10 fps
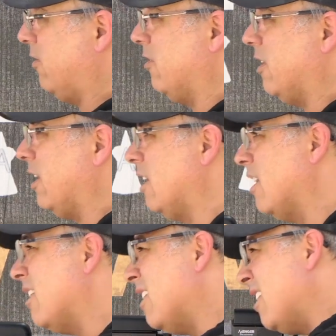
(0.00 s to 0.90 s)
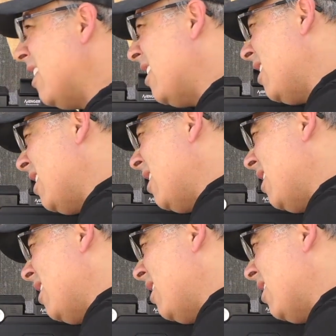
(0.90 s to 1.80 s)
see
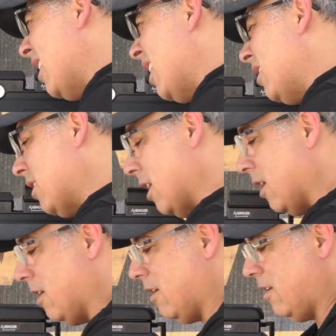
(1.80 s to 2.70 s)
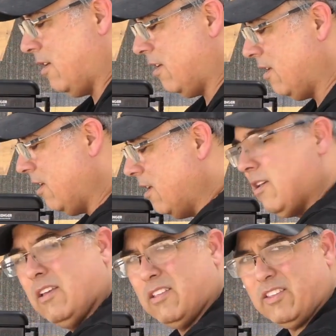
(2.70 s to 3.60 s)
that uh,
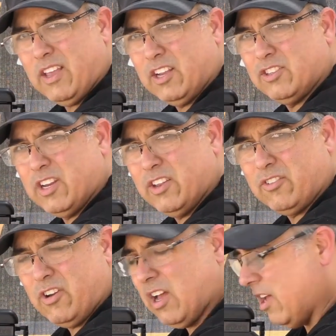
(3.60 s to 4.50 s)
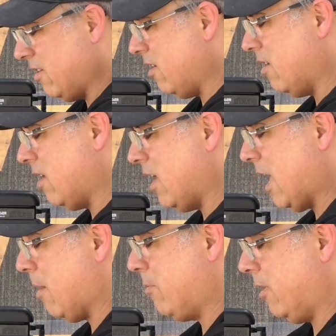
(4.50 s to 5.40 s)
the H and N's are not are not
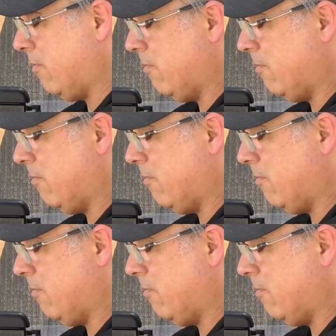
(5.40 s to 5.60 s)
happy,